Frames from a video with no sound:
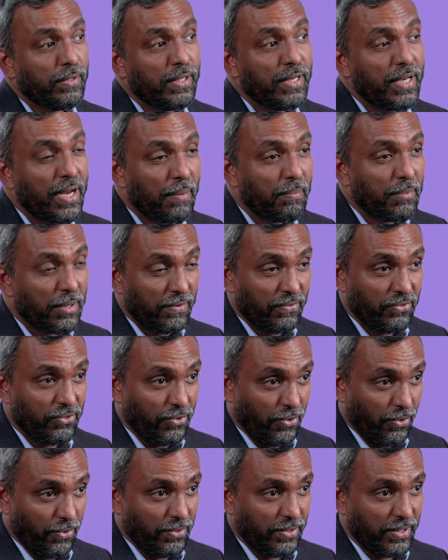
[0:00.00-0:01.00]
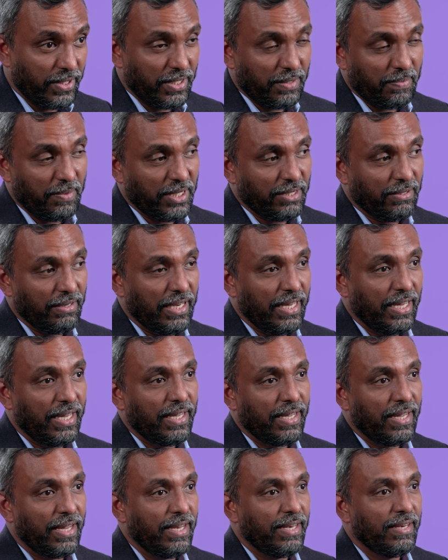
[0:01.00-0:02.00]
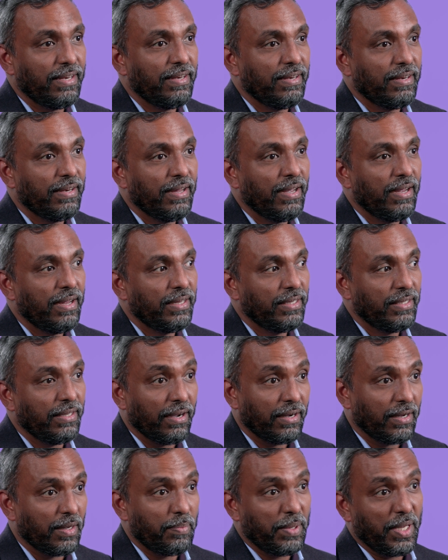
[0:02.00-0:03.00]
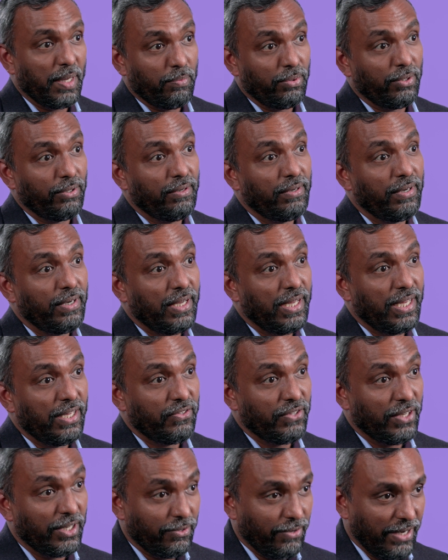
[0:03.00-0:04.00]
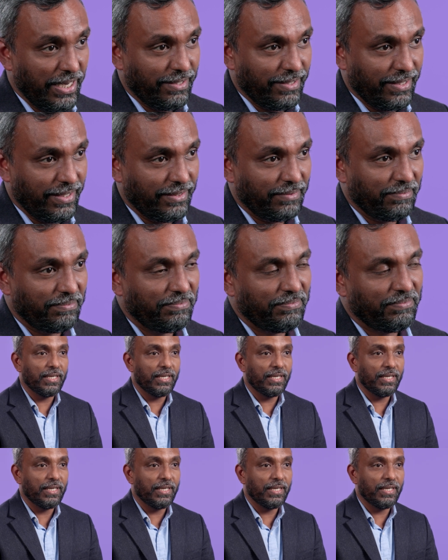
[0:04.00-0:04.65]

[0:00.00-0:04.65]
The number of strokes, especially in younger people, is increasing.